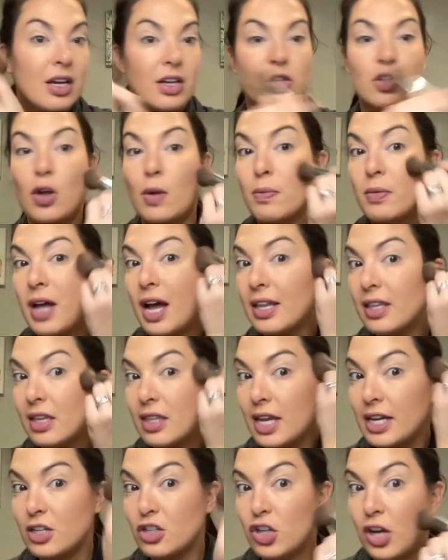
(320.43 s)
So I'm glad
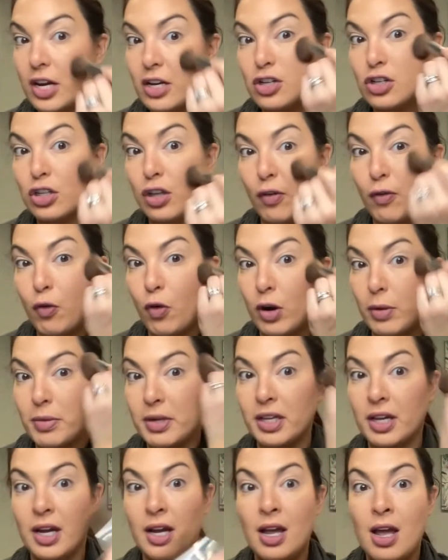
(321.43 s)
that they changed the
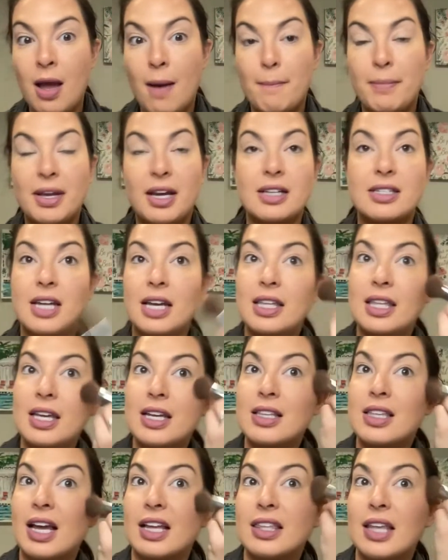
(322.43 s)
formula because I
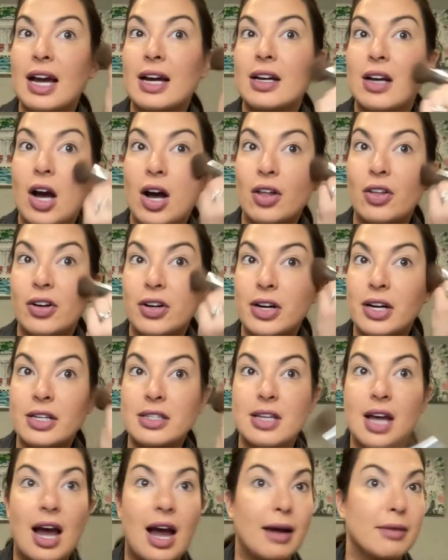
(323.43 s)
think that that color
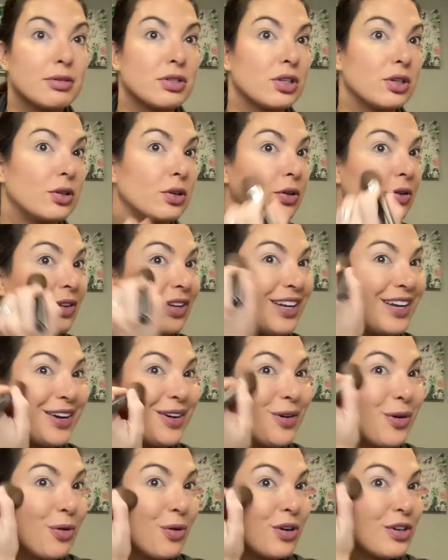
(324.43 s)
is absolutely
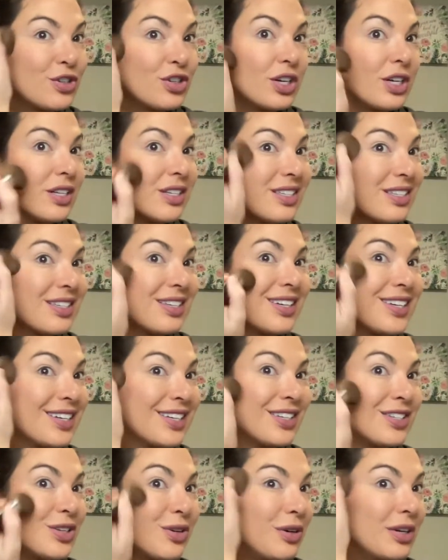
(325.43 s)
gorgeous.
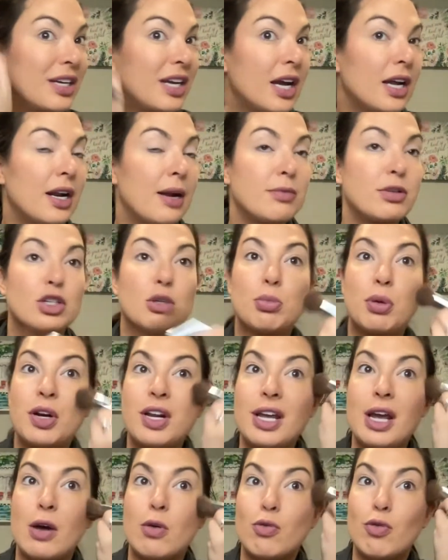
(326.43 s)
So again, I'm just
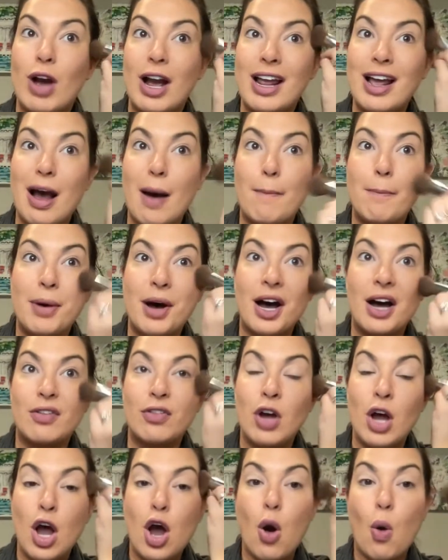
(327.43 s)
putting it right
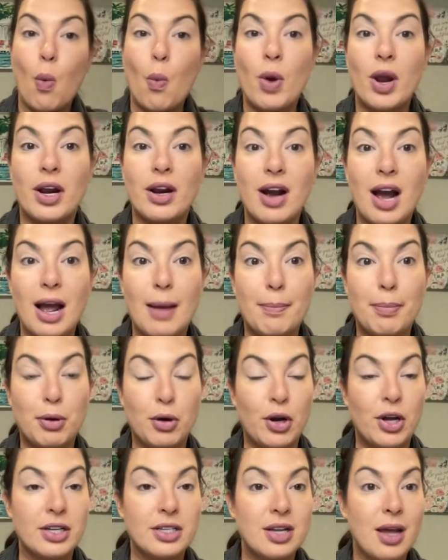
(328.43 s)
above where I
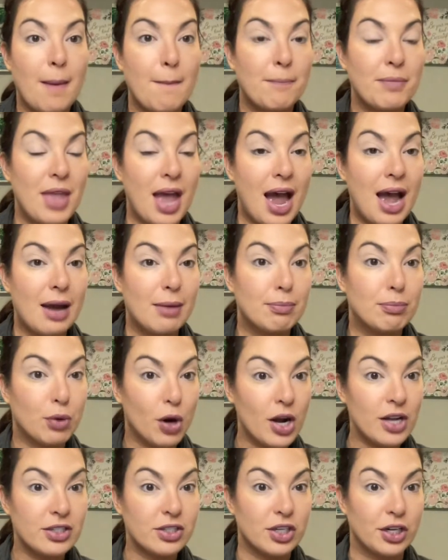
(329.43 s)
put that
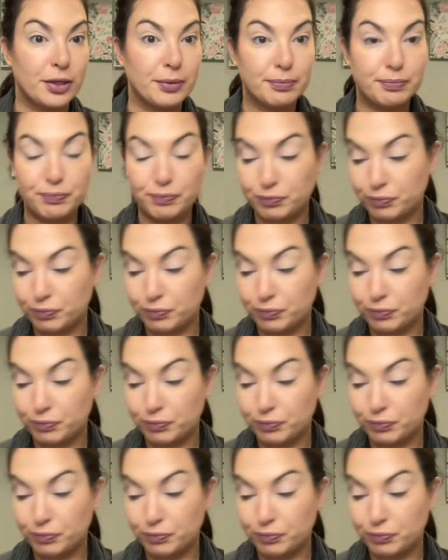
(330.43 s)
bronzer.